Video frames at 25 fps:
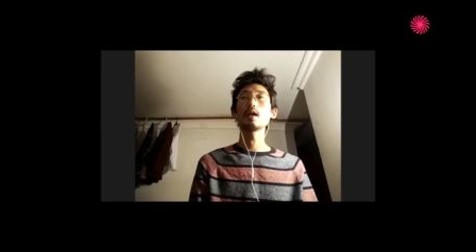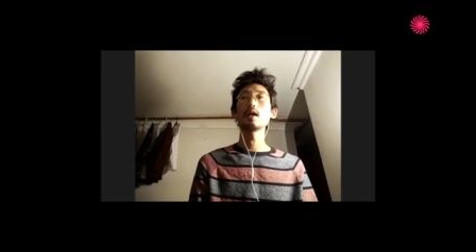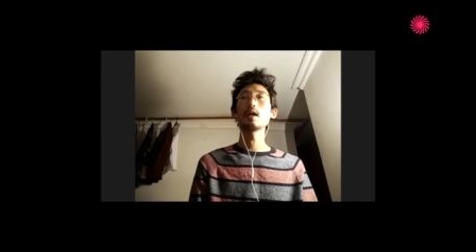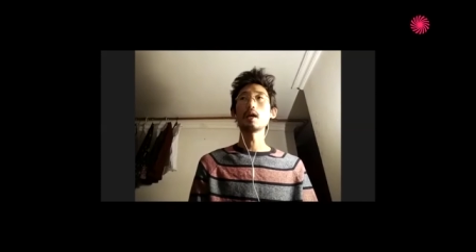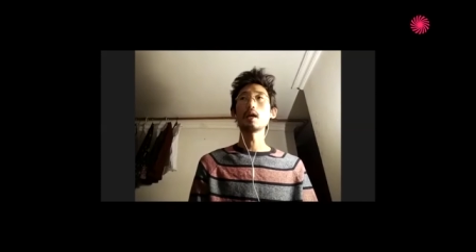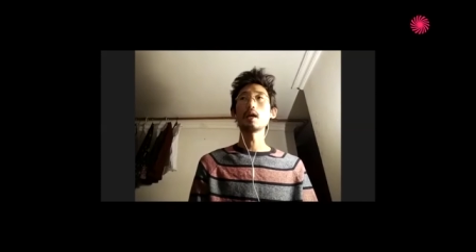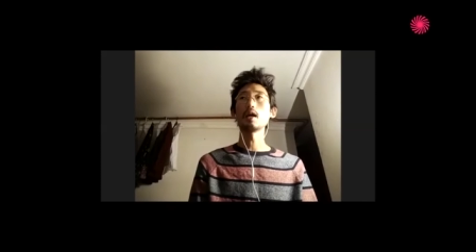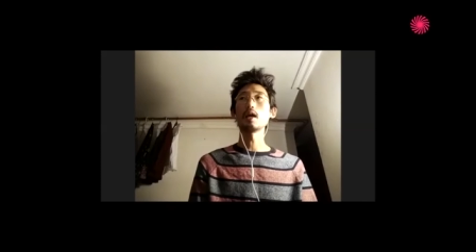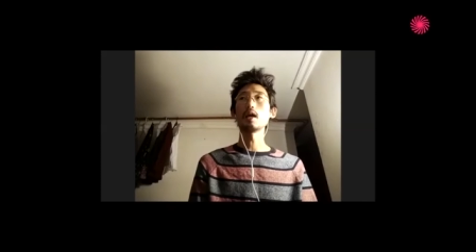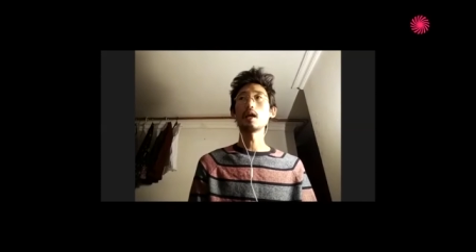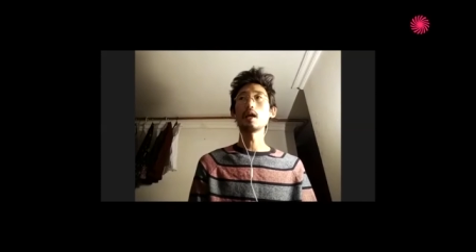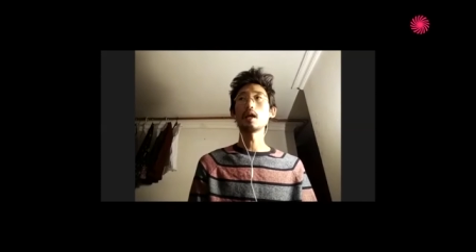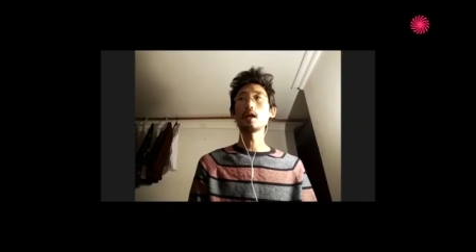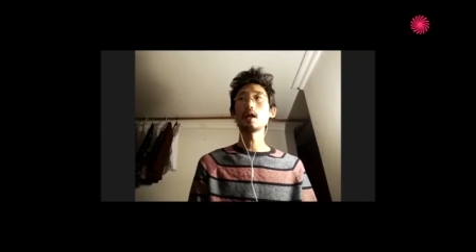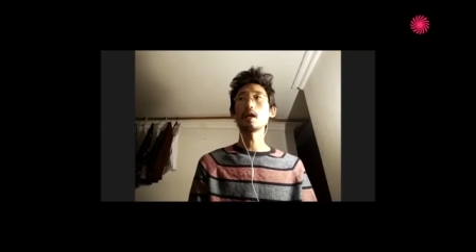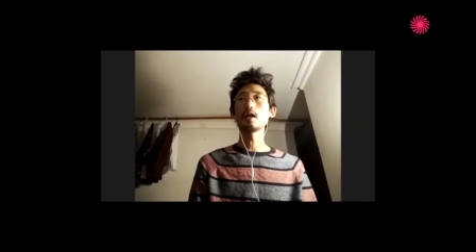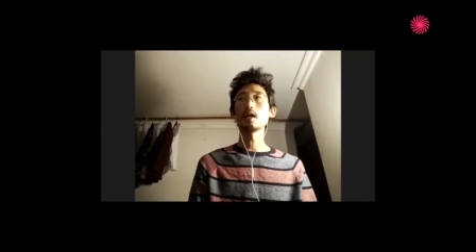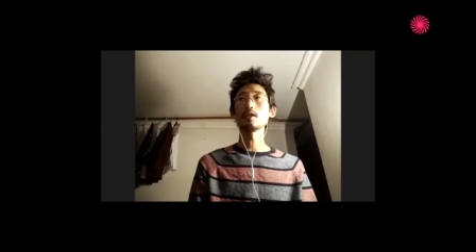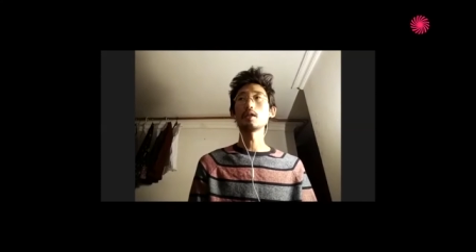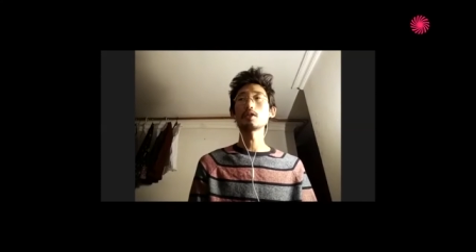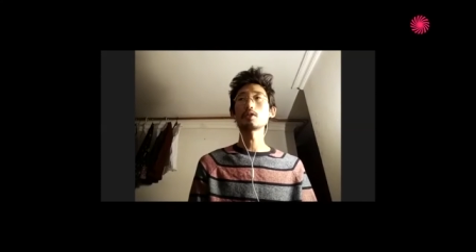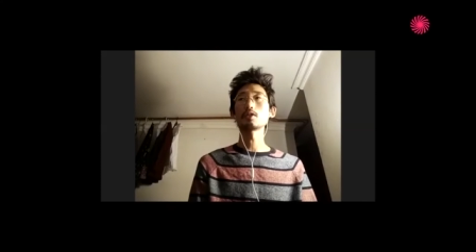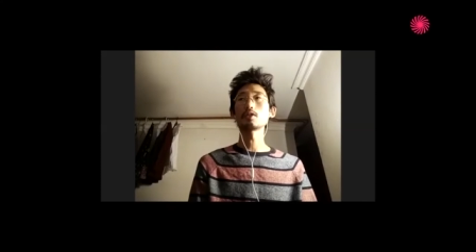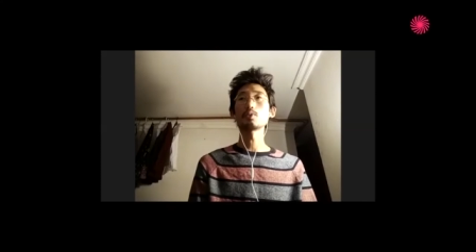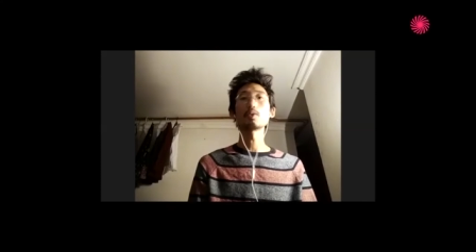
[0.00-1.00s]

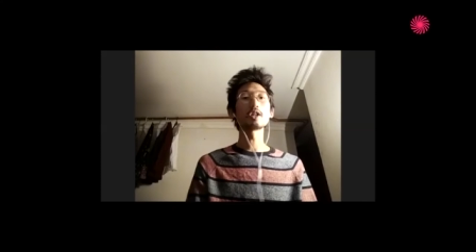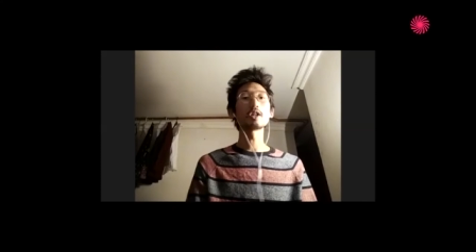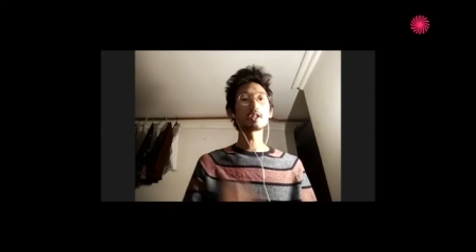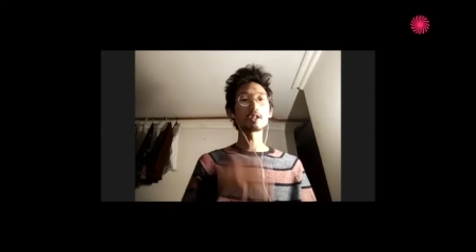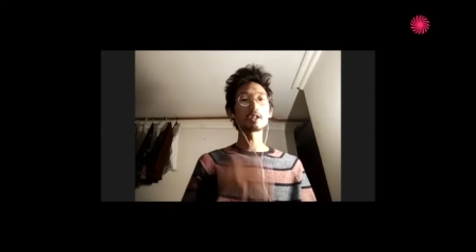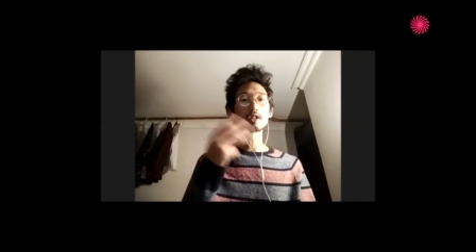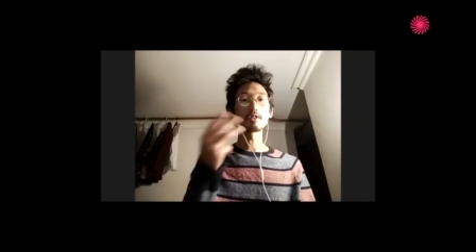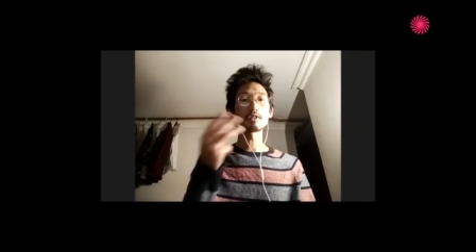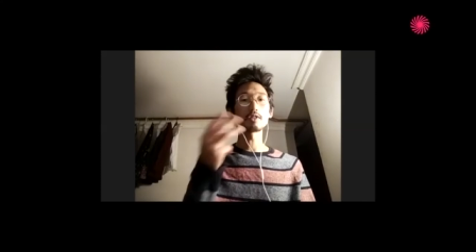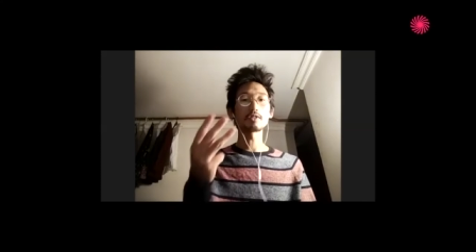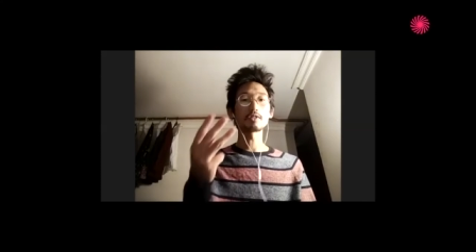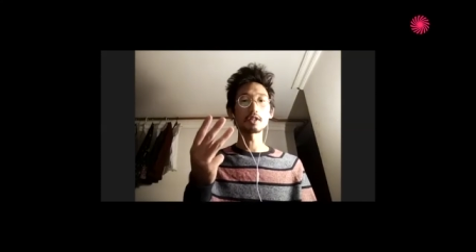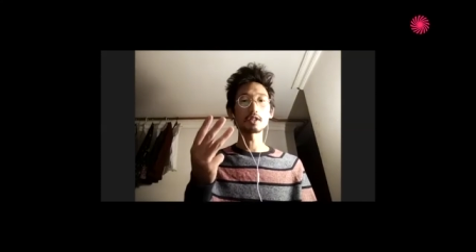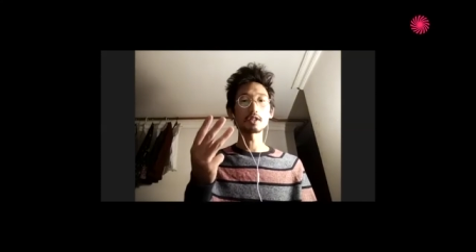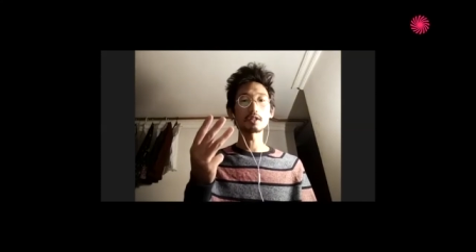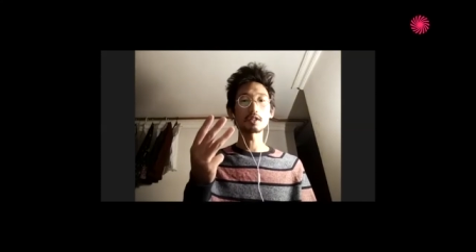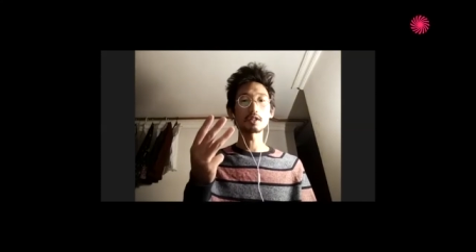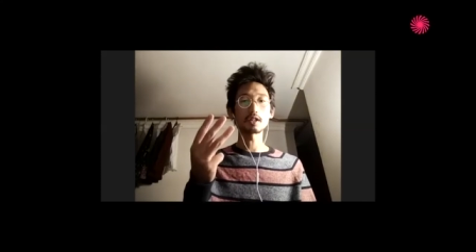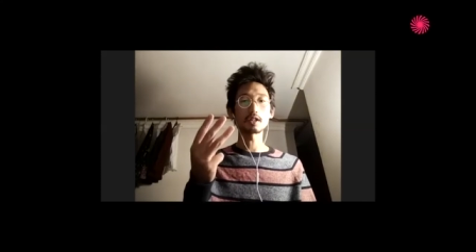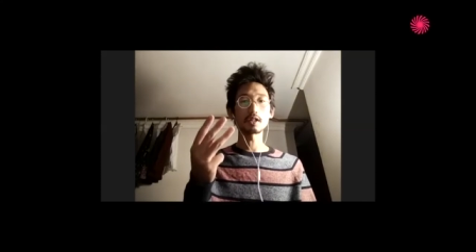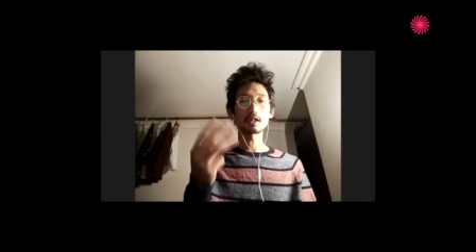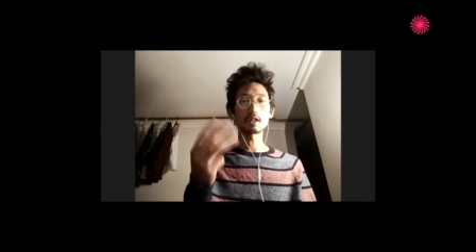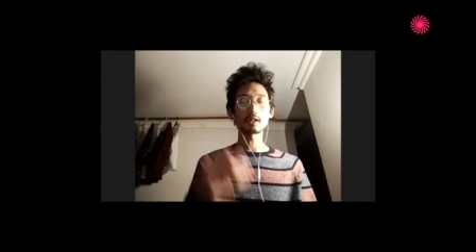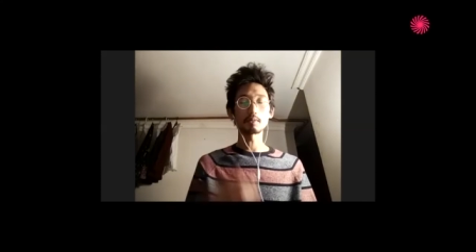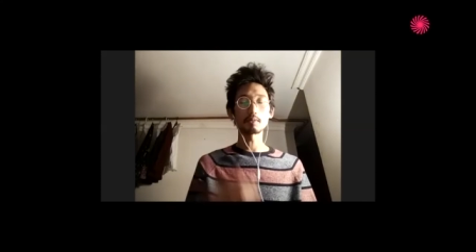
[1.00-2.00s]
and with different
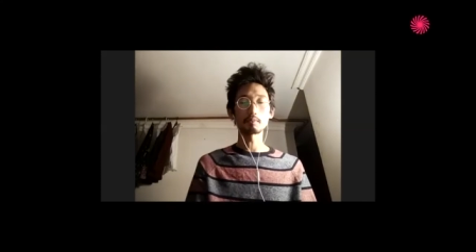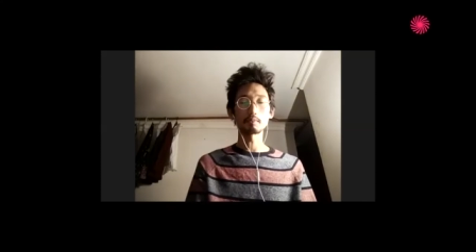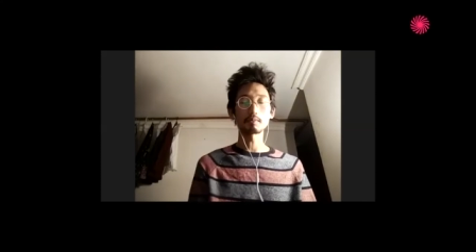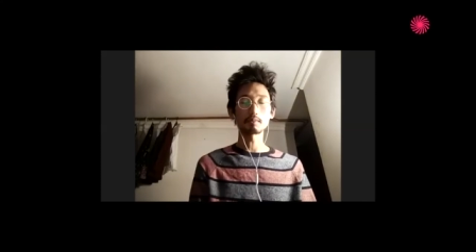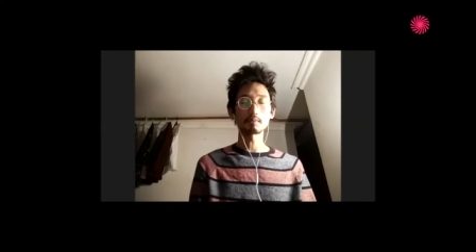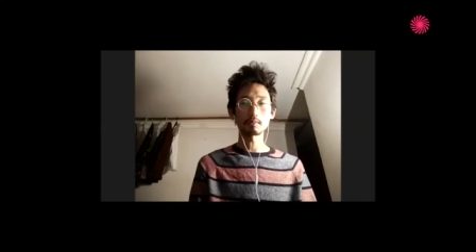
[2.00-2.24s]
uh,